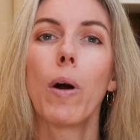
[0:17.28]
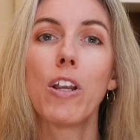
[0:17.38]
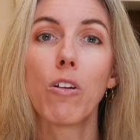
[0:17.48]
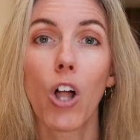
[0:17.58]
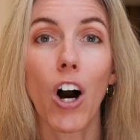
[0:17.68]
when
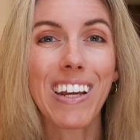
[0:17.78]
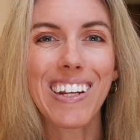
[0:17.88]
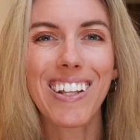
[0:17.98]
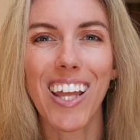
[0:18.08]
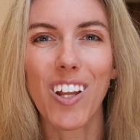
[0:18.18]
you log
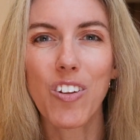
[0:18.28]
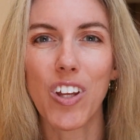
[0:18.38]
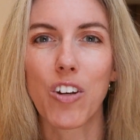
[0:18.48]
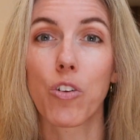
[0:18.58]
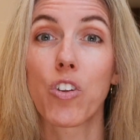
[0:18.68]
into Seller
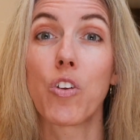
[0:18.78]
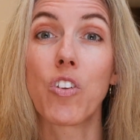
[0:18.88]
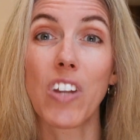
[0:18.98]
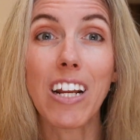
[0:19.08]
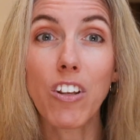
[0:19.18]
Central, so
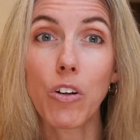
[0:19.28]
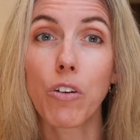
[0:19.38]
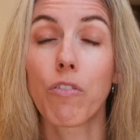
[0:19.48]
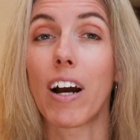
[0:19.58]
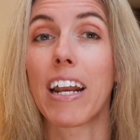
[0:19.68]
stay tuned
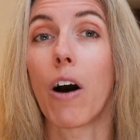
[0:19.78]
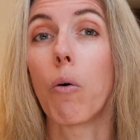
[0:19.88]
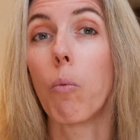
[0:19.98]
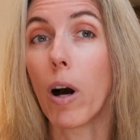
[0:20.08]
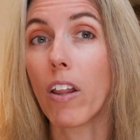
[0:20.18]
to find
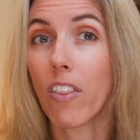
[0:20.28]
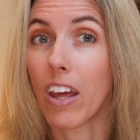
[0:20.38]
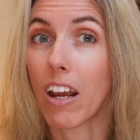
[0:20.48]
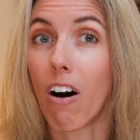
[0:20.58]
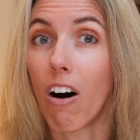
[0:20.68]
out what
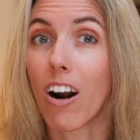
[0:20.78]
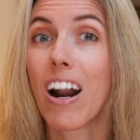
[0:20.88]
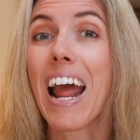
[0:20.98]
they are